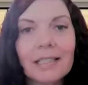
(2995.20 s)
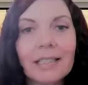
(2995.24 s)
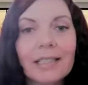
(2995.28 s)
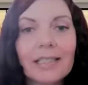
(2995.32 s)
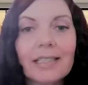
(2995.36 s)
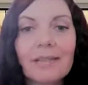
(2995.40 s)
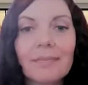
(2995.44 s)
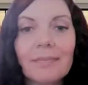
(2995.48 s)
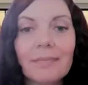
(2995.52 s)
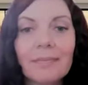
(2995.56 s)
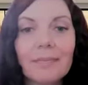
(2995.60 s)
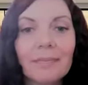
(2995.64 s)
this
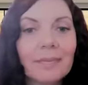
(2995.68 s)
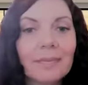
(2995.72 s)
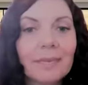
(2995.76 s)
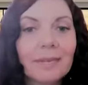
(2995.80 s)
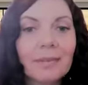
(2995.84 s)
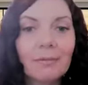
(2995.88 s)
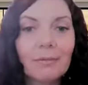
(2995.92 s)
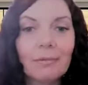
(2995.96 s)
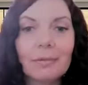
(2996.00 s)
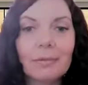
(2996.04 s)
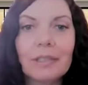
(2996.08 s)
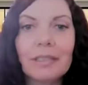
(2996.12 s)

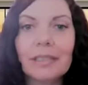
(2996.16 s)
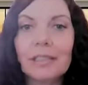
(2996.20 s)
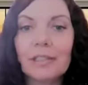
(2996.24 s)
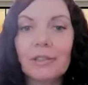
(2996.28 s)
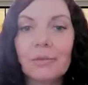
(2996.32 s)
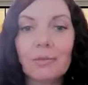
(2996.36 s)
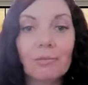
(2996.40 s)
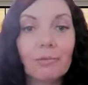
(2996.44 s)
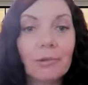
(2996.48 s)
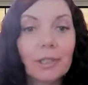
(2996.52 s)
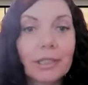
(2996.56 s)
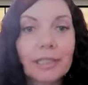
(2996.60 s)

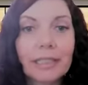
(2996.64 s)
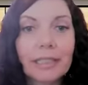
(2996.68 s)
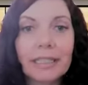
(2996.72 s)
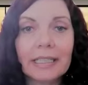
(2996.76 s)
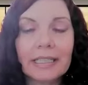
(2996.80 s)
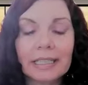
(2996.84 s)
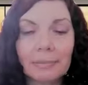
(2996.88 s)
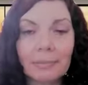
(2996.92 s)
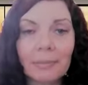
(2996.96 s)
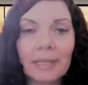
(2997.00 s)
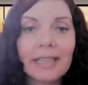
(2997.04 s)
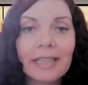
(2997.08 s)

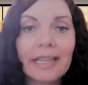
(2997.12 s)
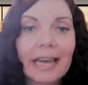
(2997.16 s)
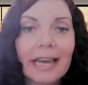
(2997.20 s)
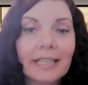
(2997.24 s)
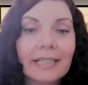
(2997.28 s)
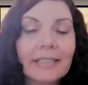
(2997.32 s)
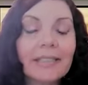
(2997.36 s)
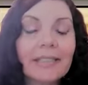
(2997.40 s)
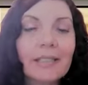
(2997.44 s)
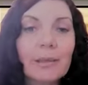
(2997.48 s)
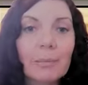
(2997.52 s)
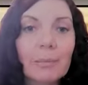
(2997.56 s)
really can be
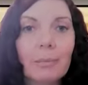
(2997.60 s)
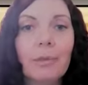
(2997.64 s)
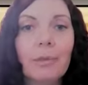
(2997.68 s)
that